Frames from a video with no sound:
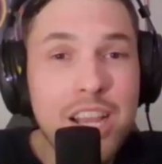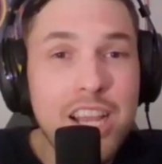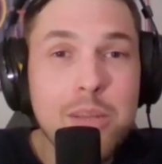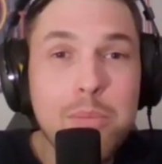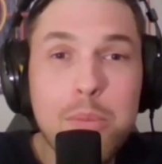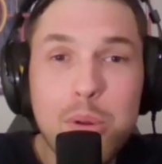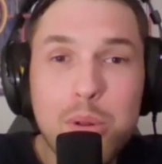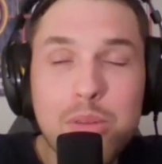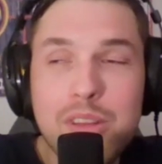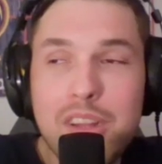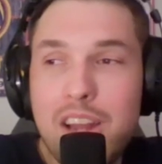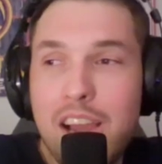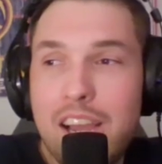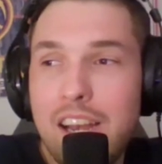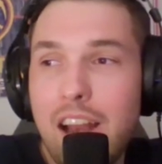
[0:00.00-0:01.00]
in the middle of the
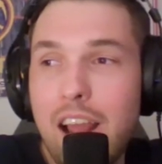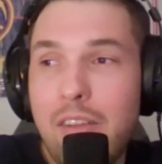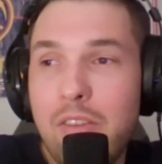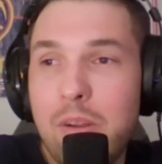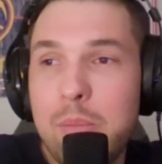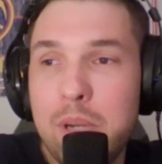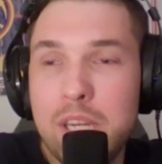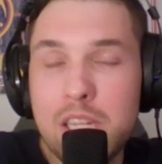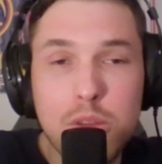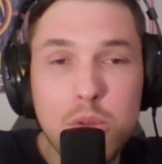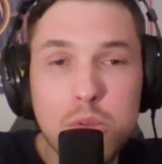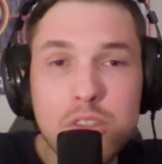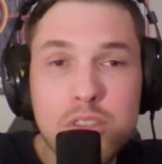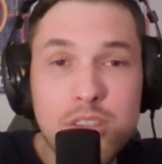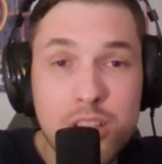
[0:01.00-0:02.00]
night, and everybody
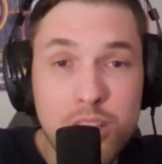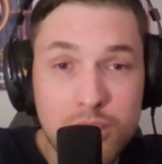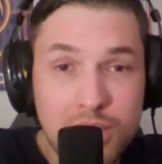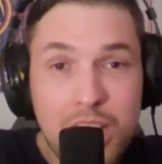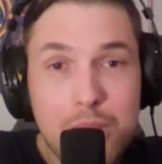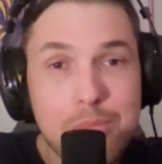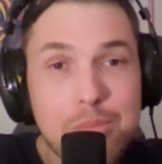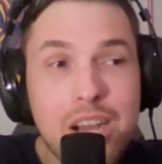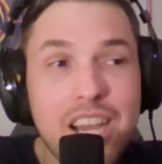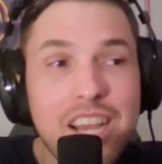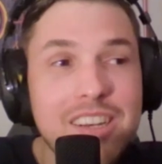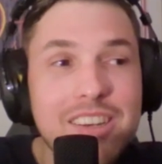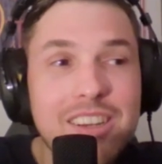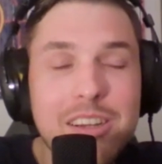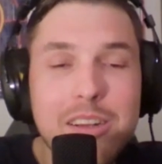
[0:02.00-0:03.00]
loses their damn
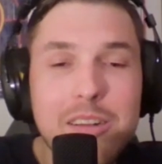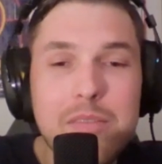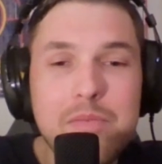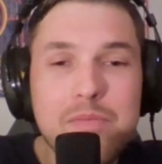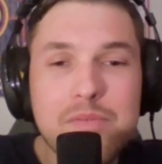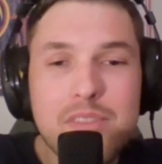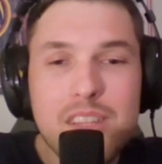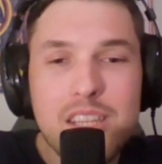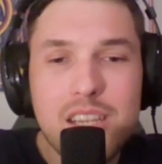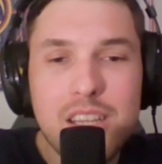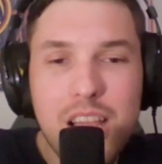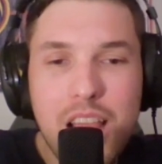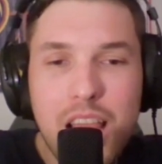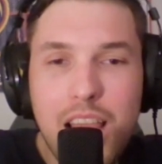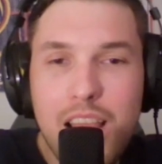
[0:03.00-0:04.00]
mind.
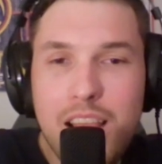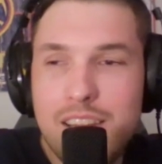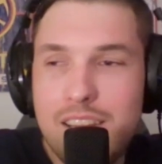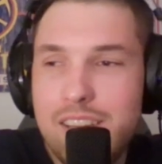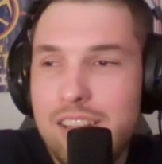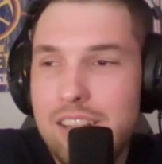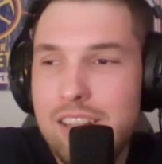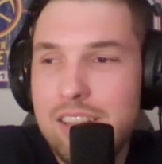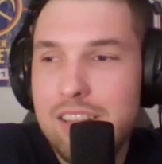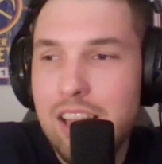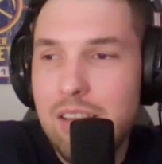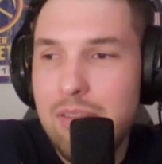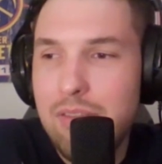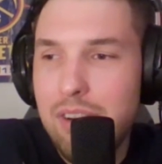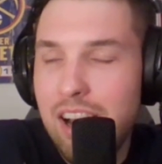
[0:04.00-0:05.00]
And they
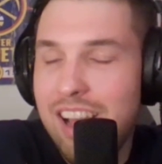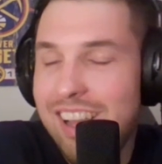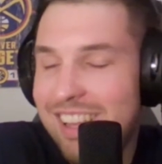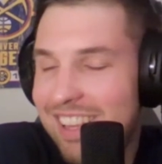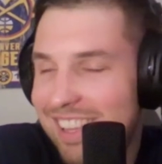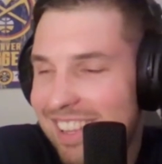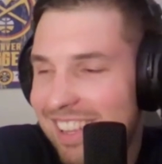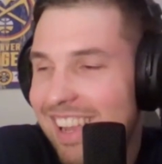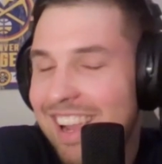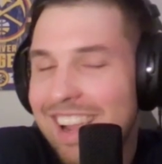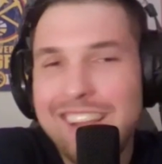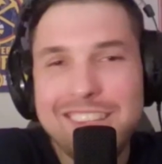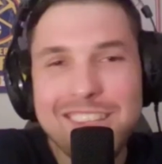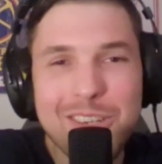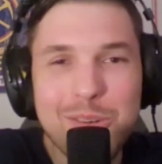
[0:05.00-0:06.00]
fire
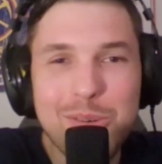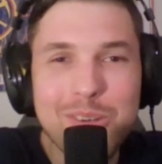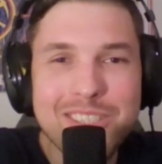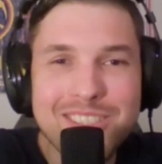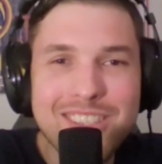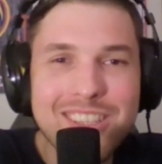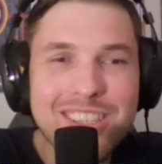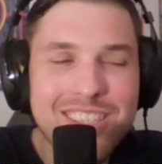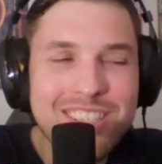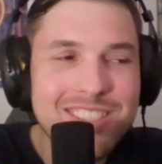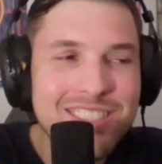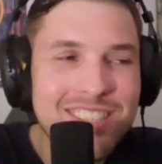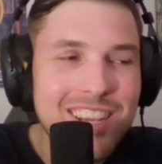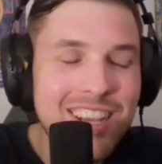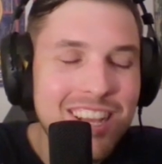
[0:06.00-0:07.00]
the
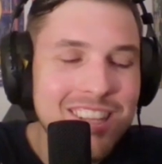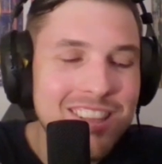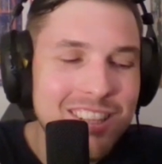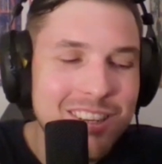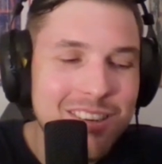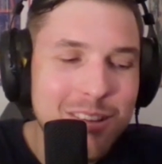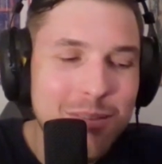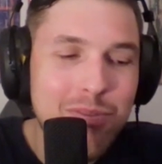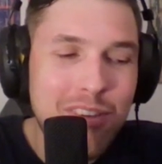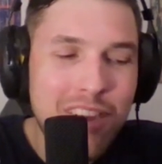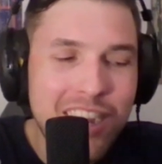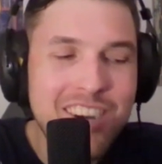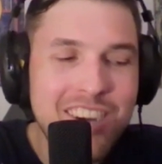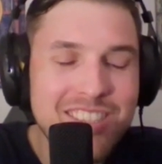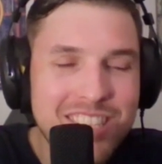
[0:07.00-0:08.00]
Grizzlies literally
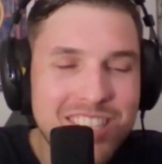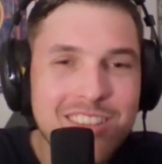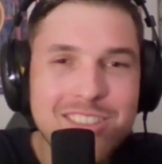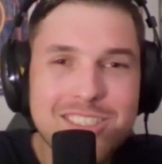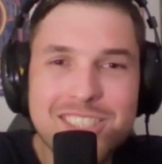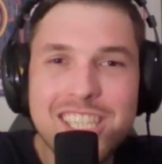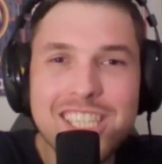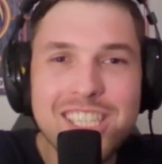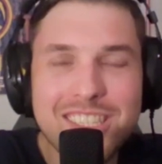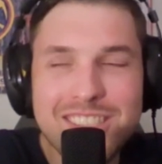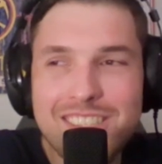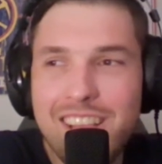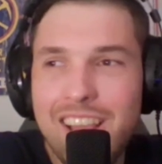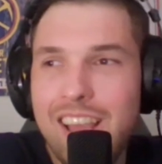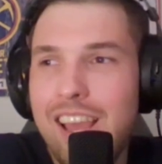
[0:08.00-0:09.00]
fire Taylor
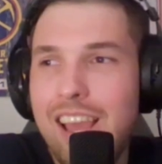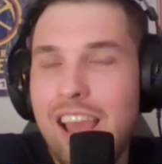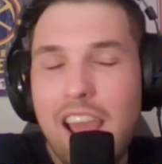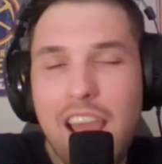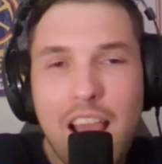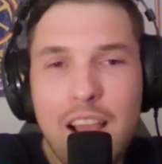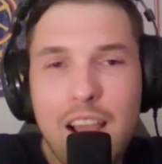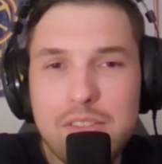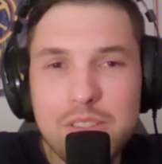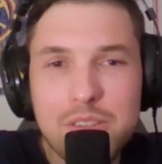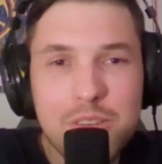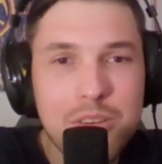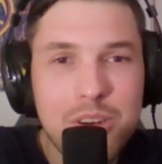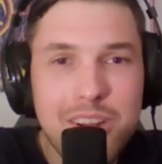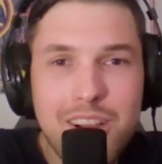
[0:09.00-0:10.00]
Jenkins
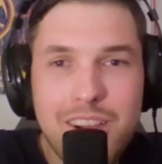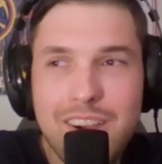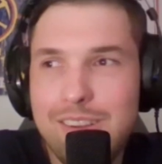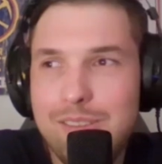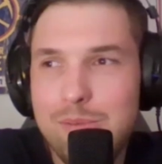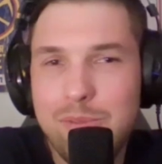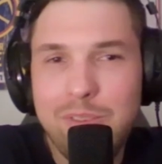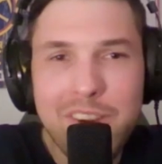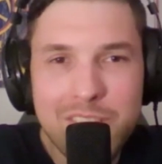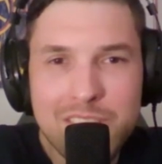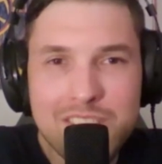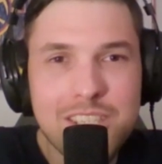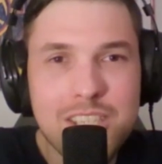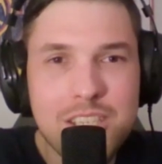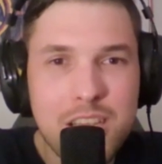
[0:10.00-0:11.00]
after a very
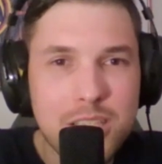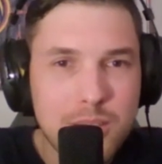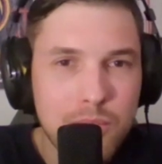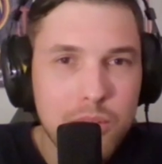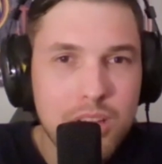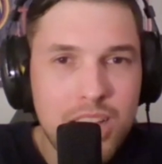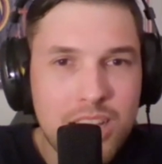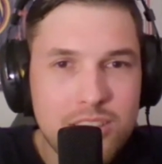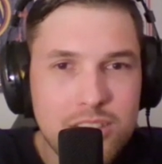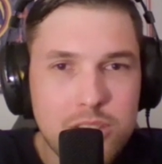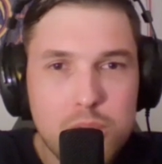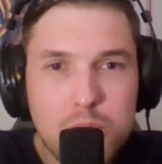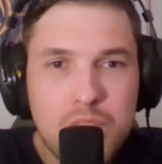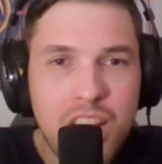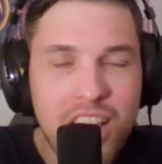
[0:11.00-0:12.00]
successful last
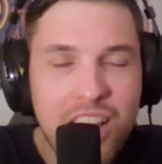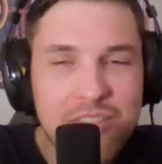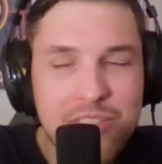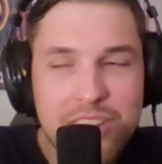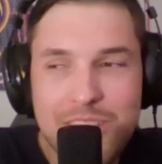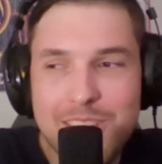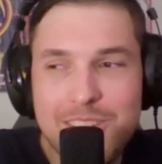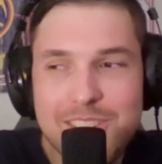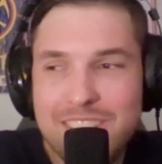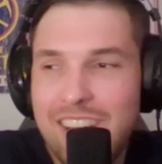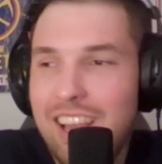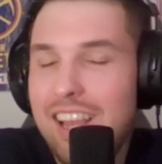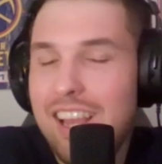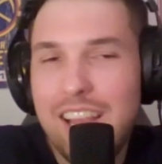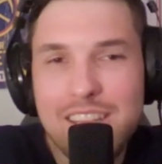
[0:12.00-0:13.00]
2.5 years.
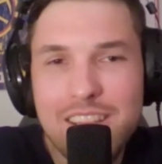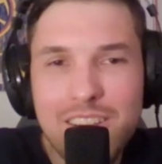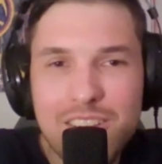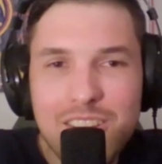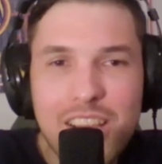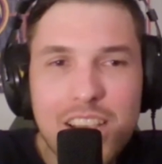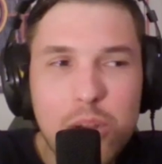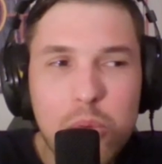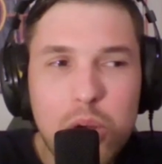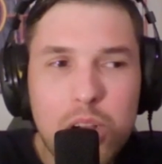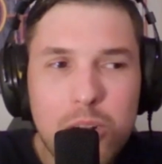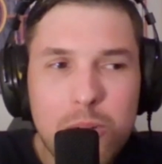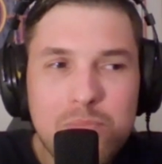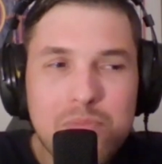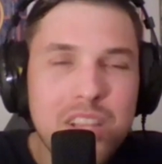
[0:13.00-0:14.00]
And they're like,
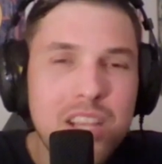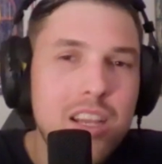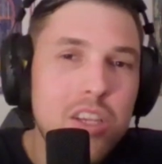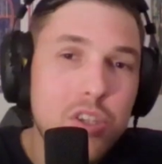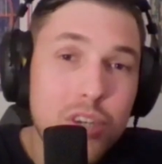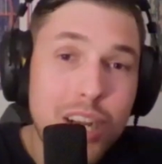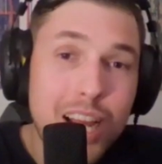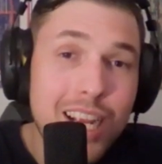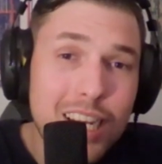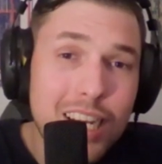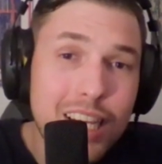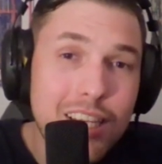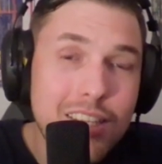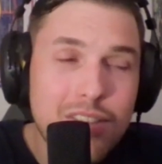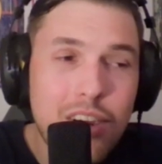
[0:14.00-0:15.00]
well, you're not
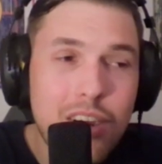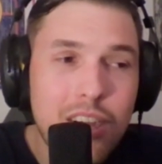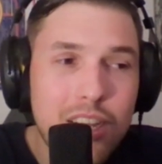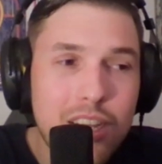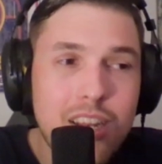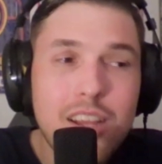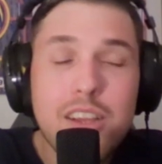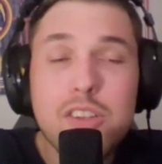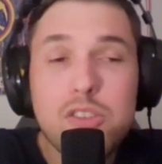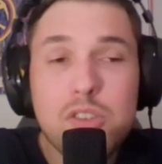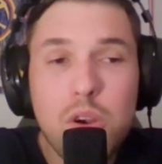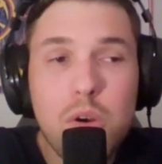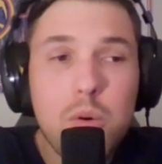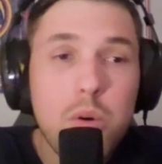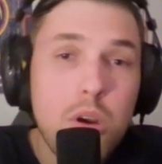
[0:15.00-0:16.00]
getting it done.
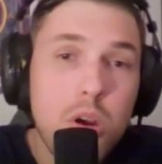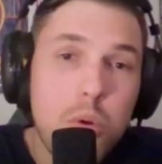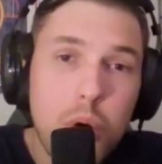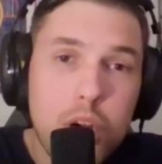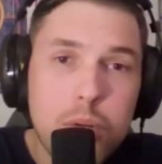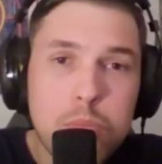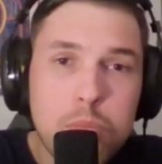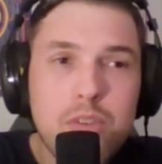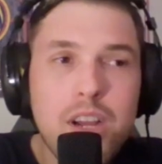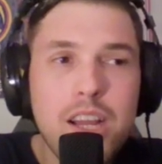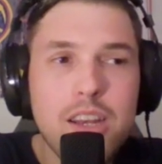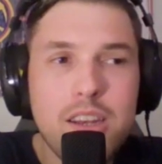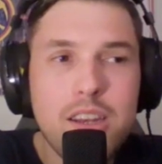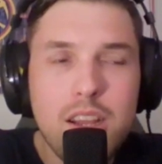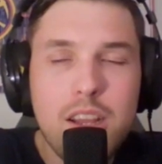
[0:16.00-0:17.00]
So we're going to move
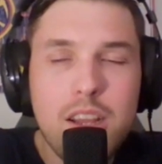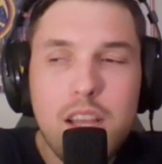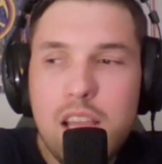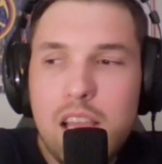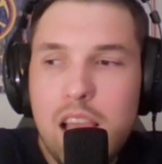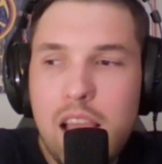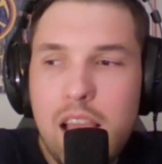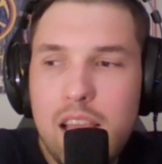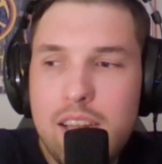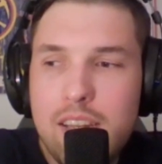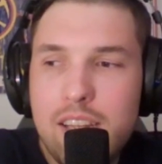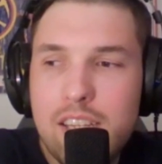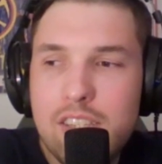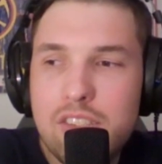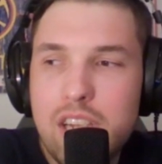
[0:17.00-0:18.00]
on. And
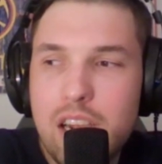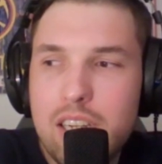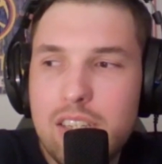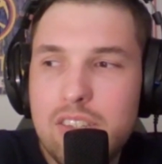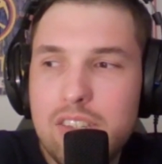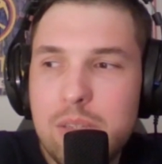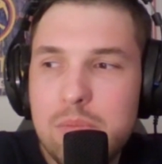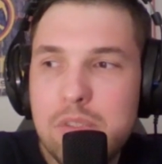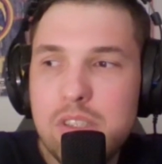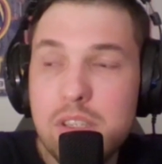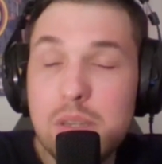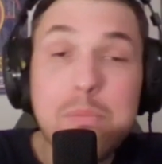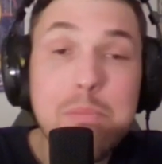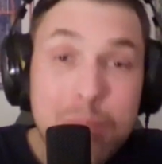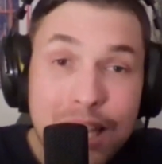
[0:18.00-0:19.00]
it just kind of seems to
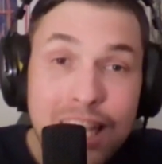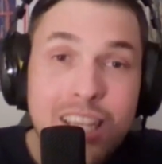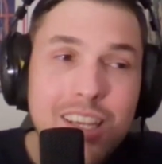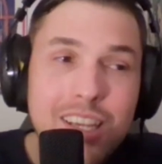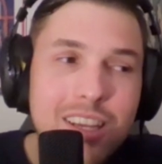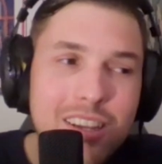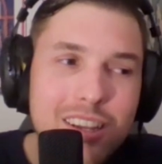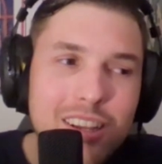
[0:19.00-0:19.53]
me